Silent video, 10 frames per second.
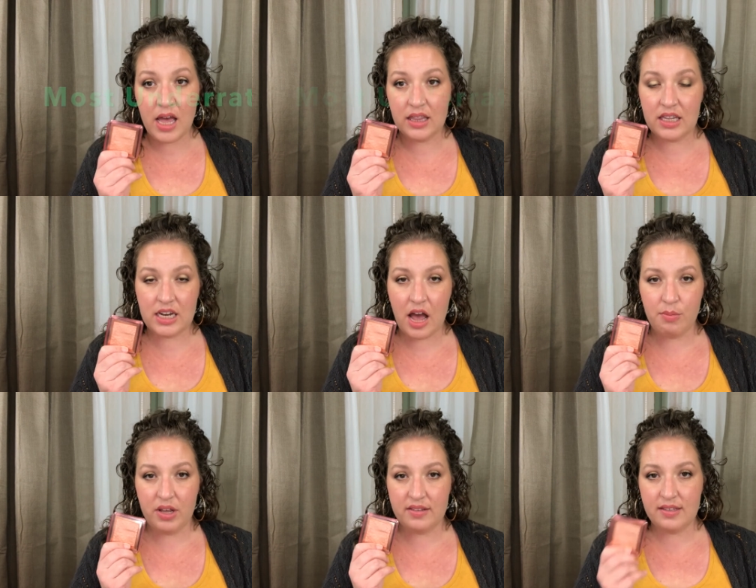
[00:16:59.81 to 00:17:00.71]
the
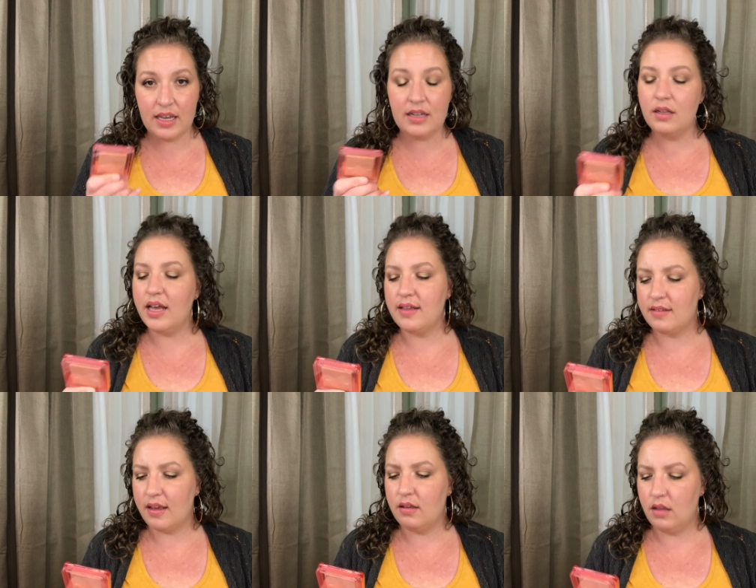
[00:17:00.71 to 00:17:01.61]
Nabla Skin
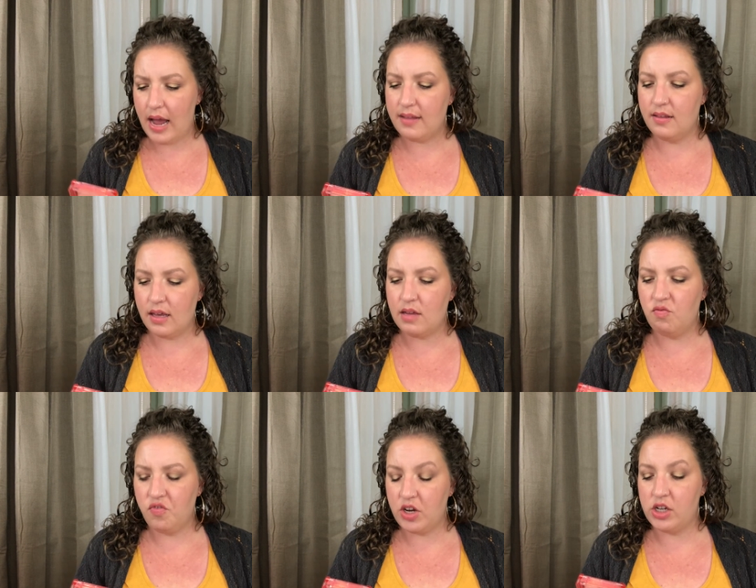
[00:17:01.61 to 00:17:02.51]
Glazing Glass Skin
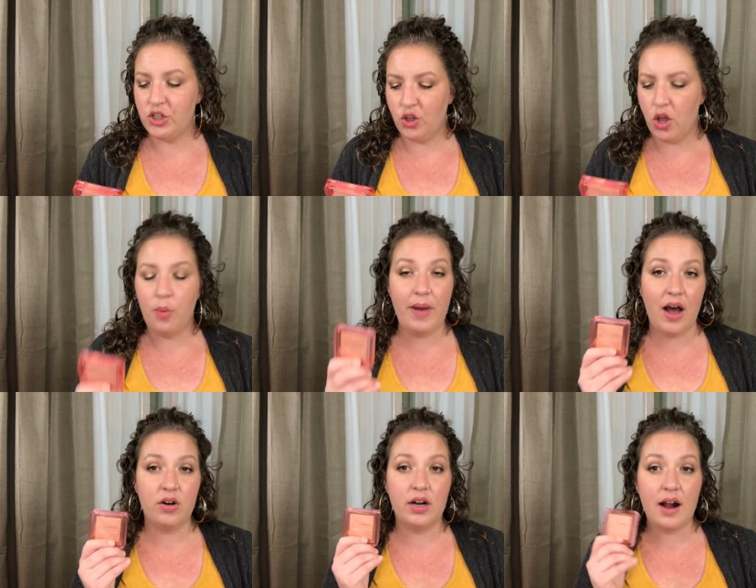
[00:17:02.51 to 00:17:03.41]
Finish Glow
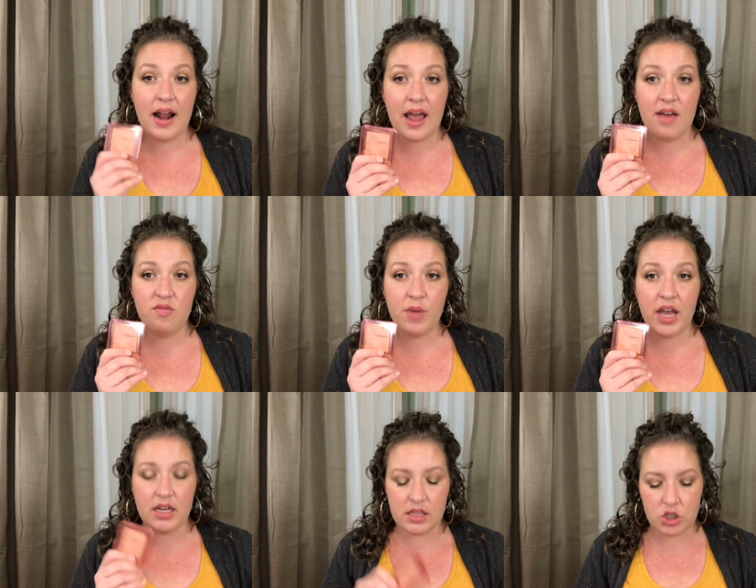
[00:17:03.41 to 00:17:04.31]
Powder, and I have
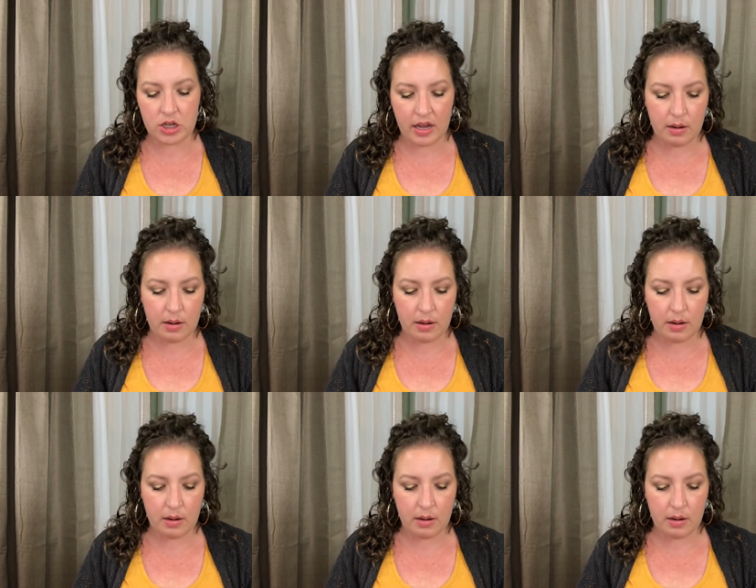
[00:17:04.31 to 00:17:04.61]
mine in the shade